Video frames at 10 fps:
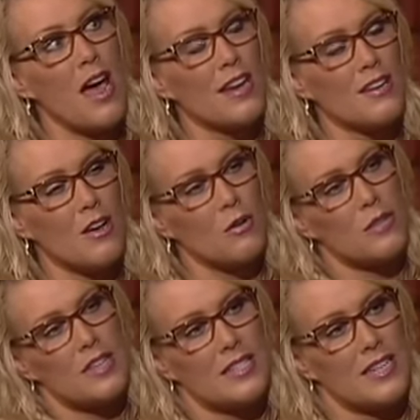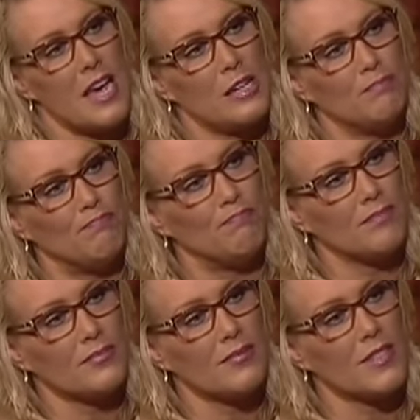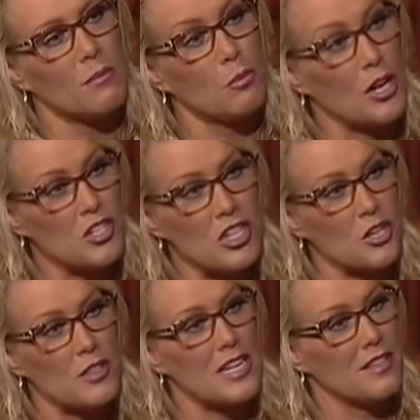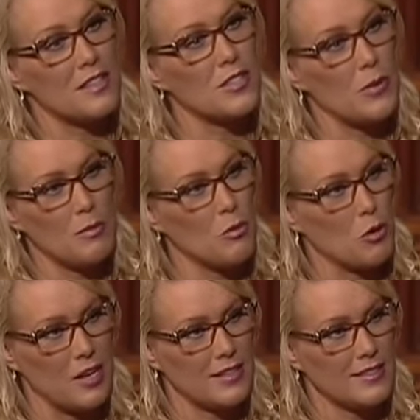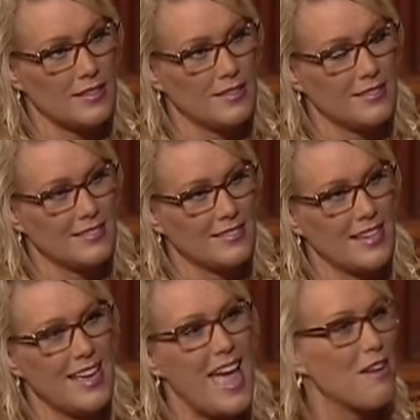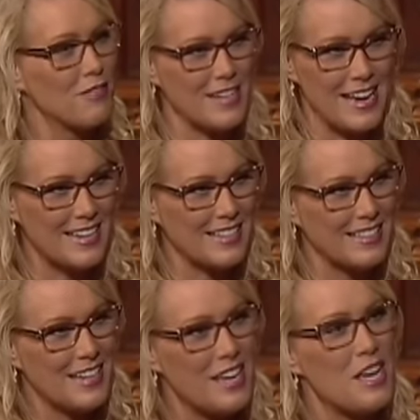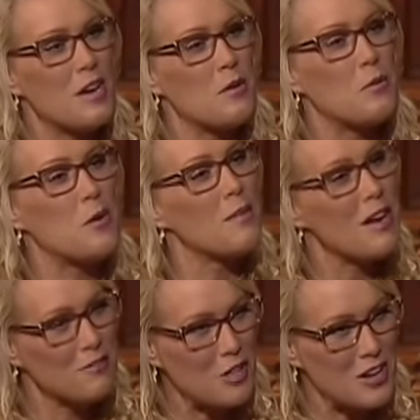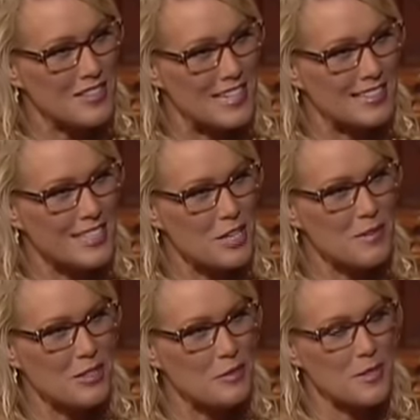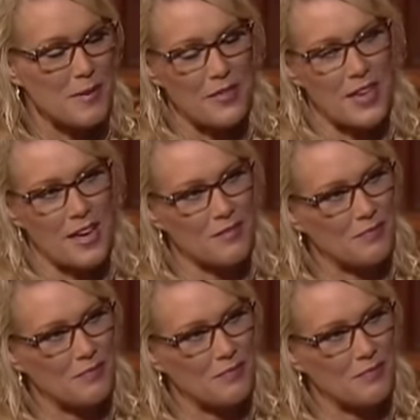I know that um, brushing your teeth is so important. Yeah. Every day. Yes. What about flossing? Tell me a little bit about that.